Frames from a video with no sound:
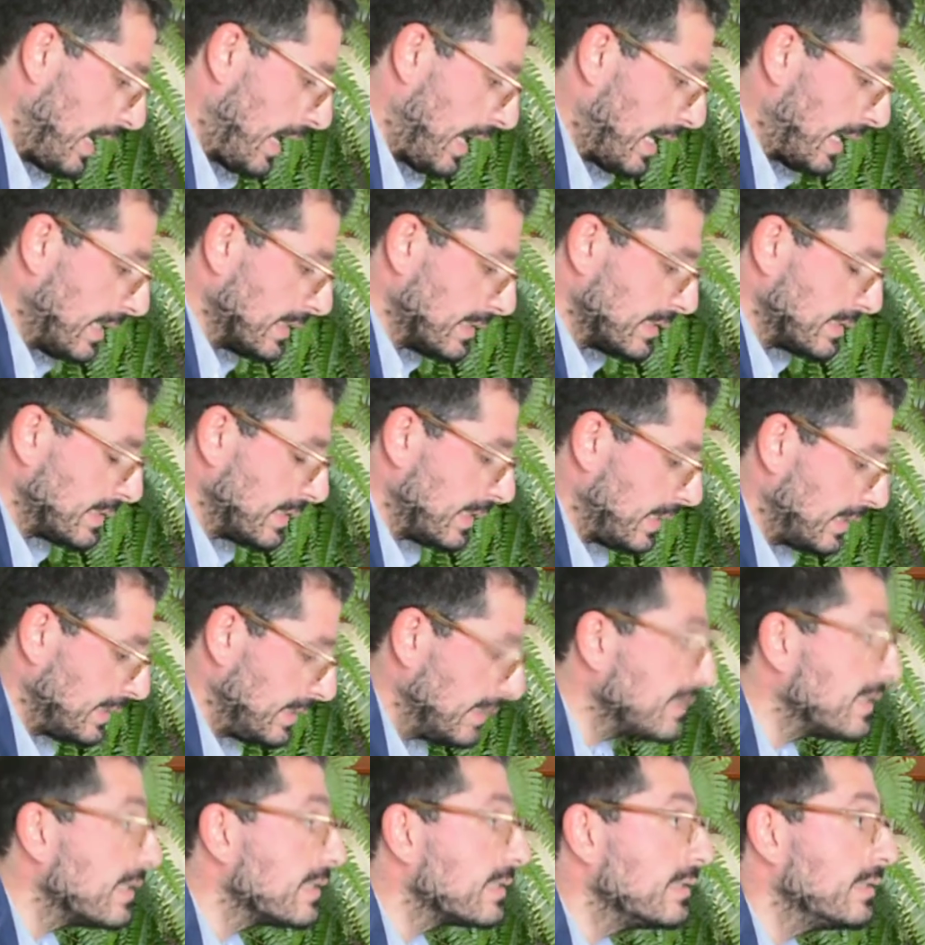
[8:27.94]
And
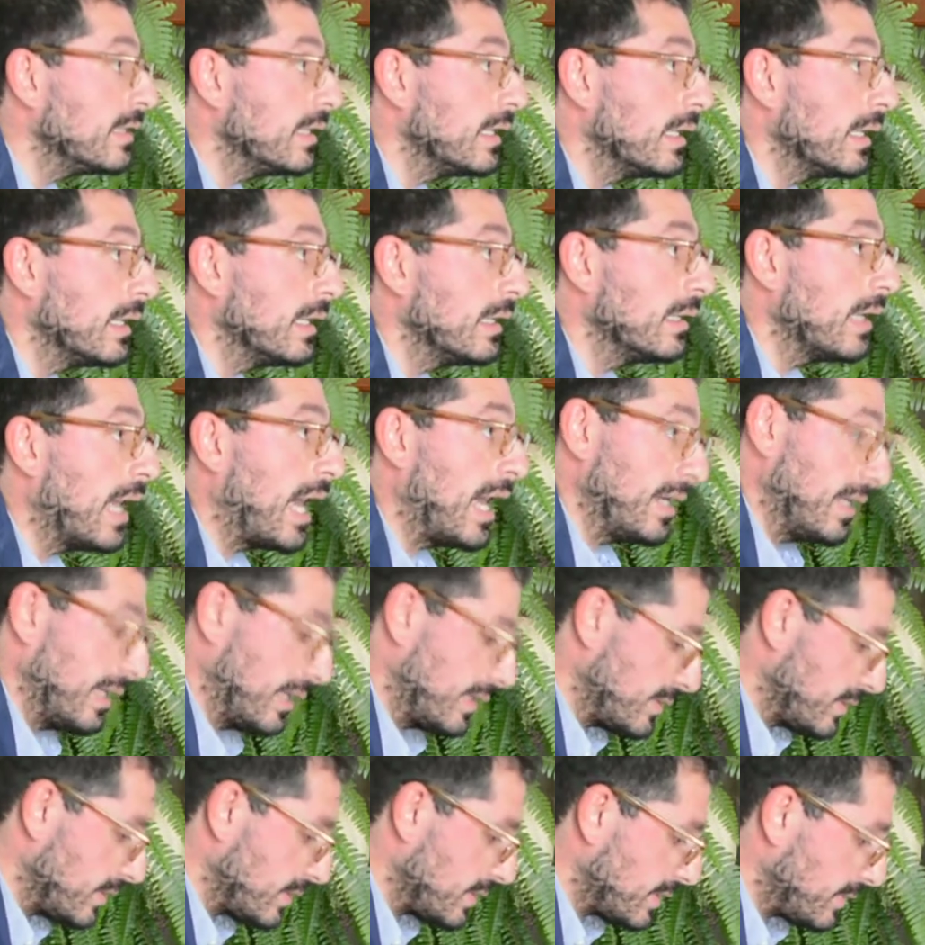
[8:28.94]
this is the
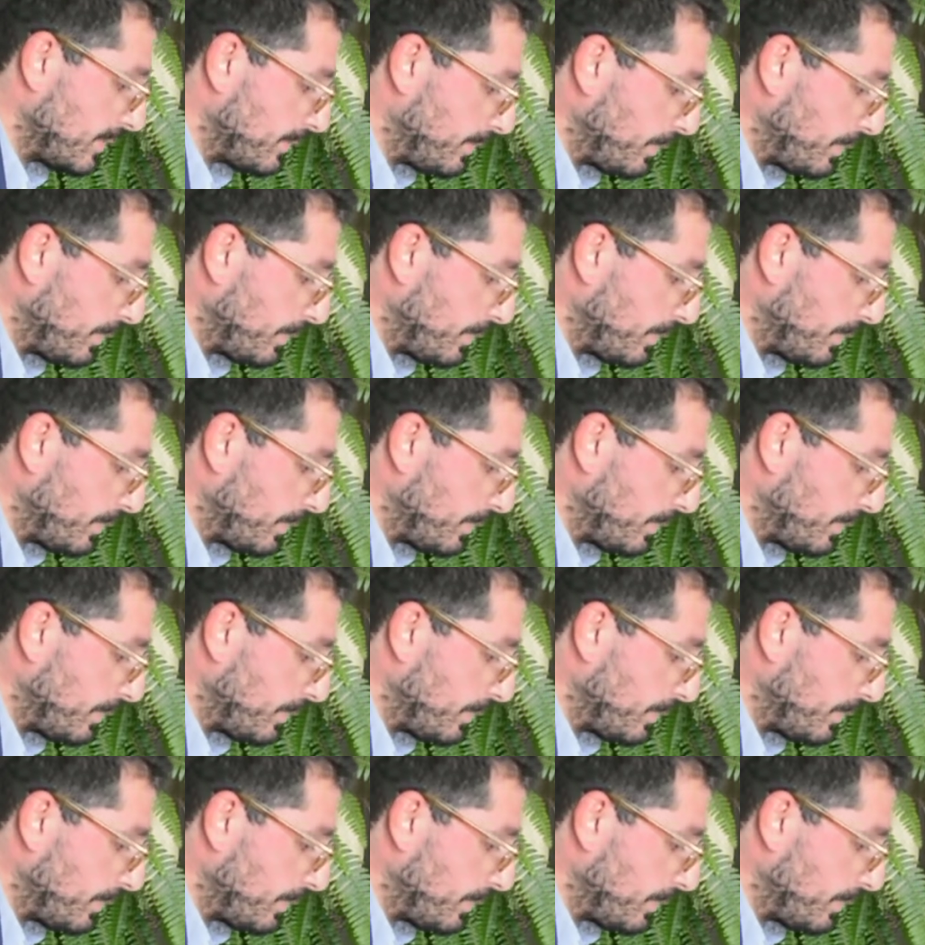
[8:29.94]
anecdote.